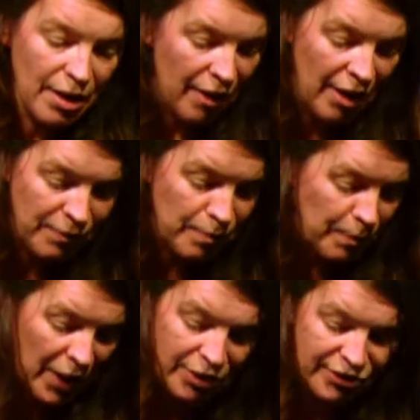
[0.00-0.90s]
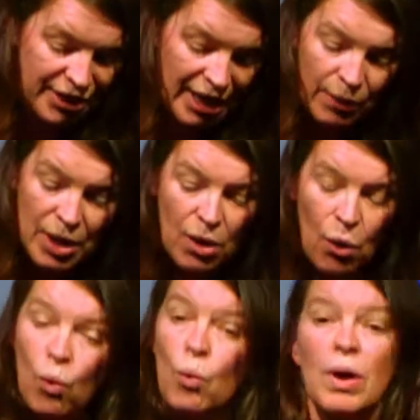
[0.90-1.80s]
Ivan pointed out,
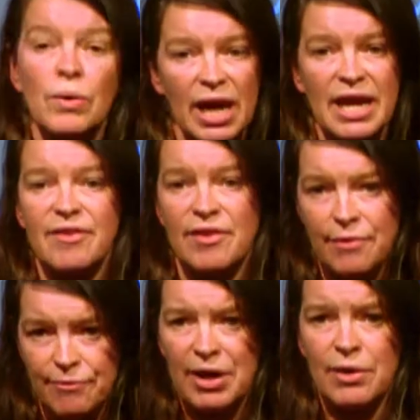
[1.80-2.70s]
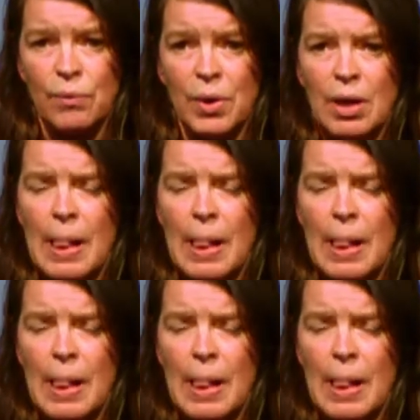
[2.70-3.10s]
all well casings fail.